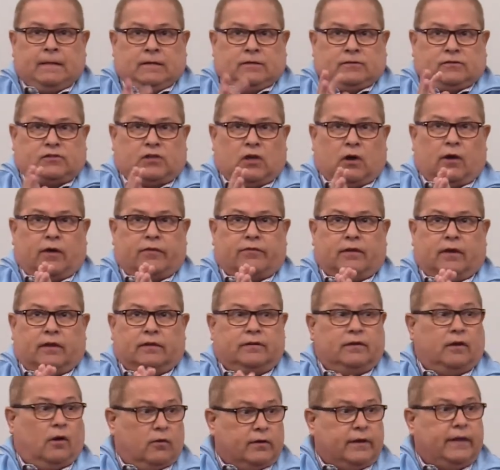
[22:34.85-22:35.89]
So I thought,
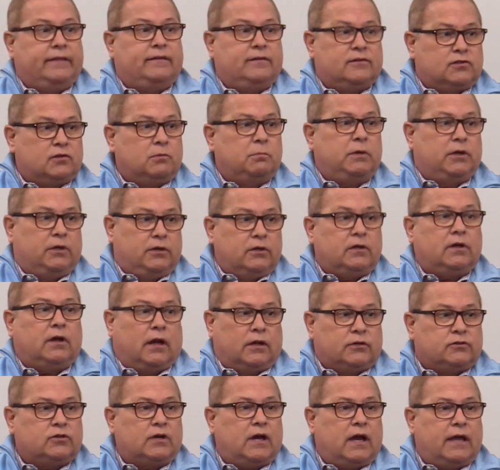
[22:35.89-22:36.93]
okay, this will be good.
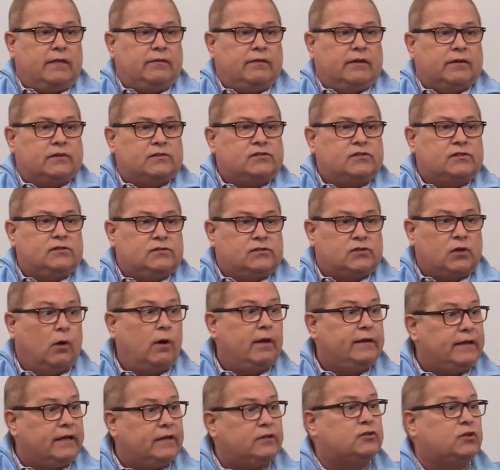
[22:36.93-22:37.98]
I'll try this. So
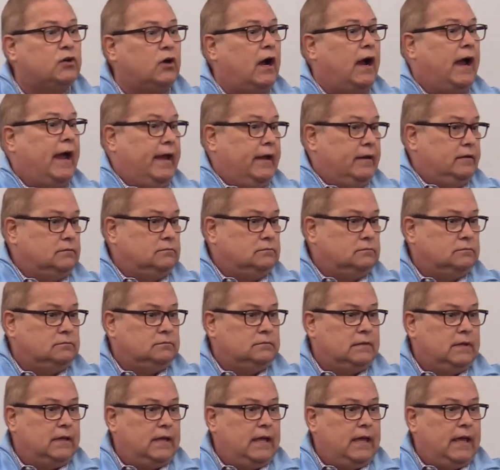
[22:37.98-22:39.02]
I did try it.
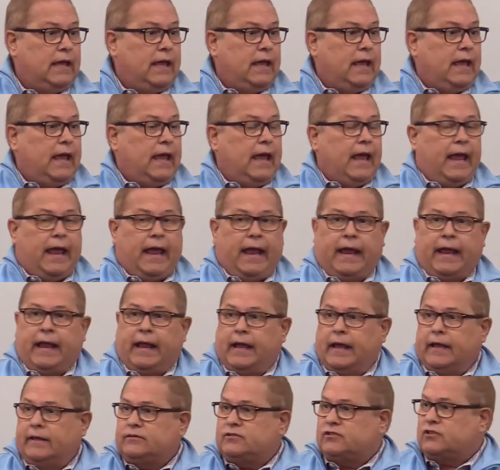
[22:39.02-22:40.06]

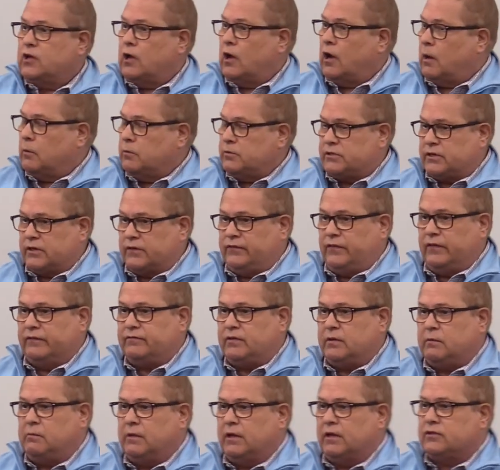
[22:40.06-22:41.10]
And so I was there
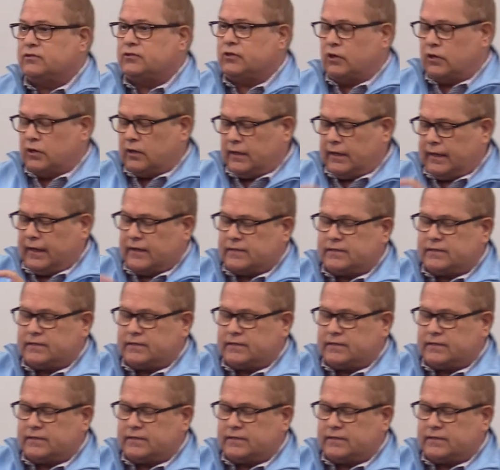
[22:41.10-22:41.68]
15 minutes early.